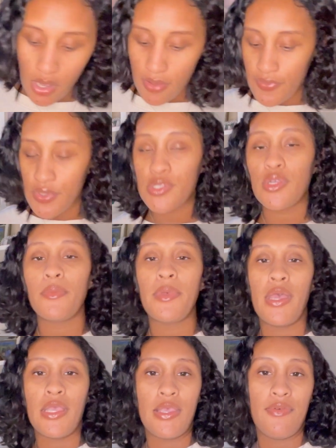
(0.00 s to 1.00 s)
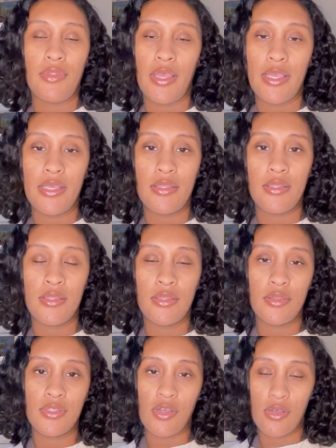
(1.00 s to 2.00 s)
I feel so bad
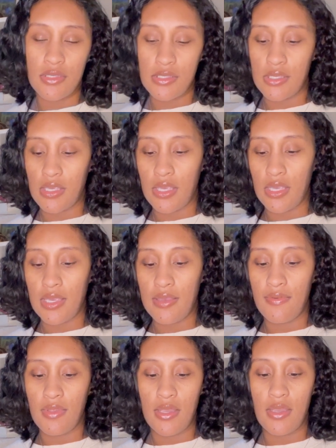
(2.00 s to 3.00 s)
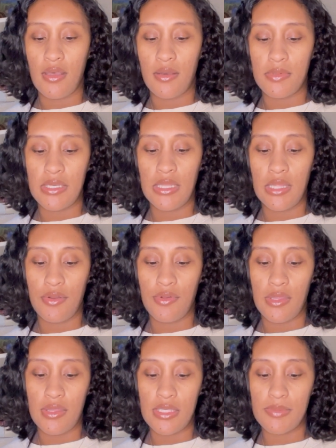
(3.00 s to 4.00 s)
tossing and
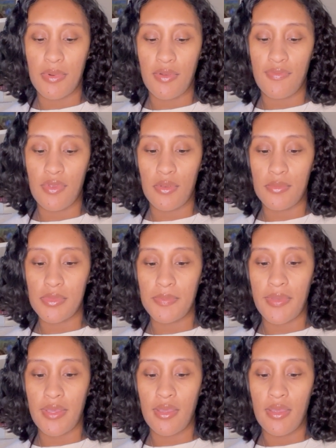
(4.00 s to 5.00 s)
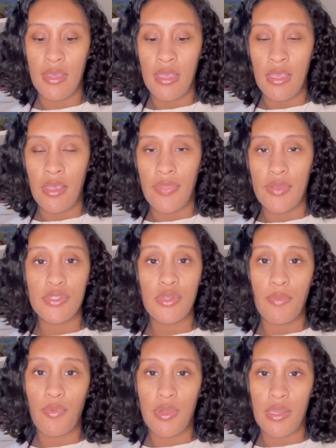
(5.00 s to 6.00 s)
decluttering these perfumes, but there's no
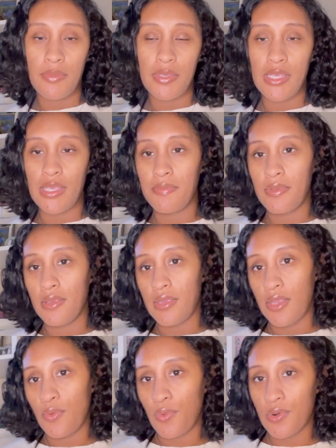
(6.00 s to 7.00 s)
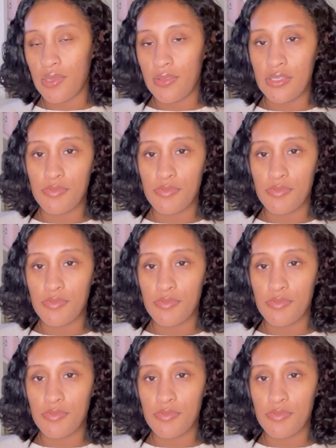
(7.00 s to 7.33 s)
point in me keeping and hoarding these